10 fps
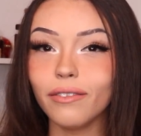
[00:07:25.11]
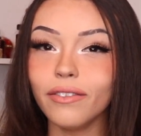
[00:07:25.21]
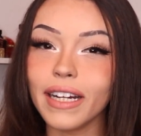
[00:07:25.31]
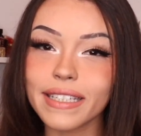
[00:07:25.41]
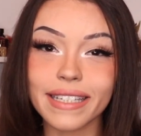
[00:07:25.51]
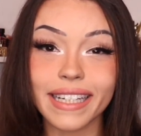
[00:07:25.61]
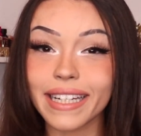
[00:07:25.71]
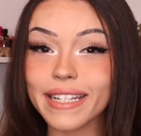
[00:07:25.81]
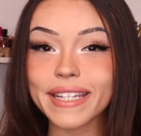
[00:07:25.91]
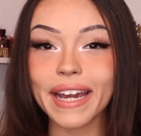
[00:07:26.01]

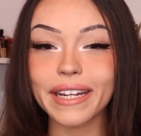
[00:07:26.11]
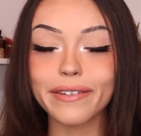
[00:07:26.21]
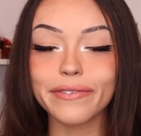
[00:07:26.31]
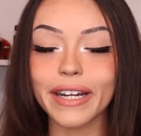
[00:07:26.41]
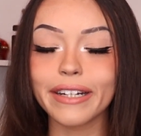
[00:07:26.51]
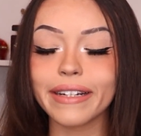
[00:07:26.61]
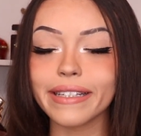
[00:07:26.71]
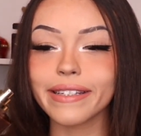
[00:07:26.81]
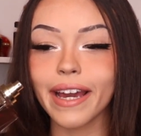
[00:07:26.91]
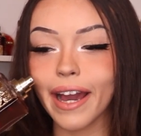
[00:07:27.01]
resinous kind of fragrance.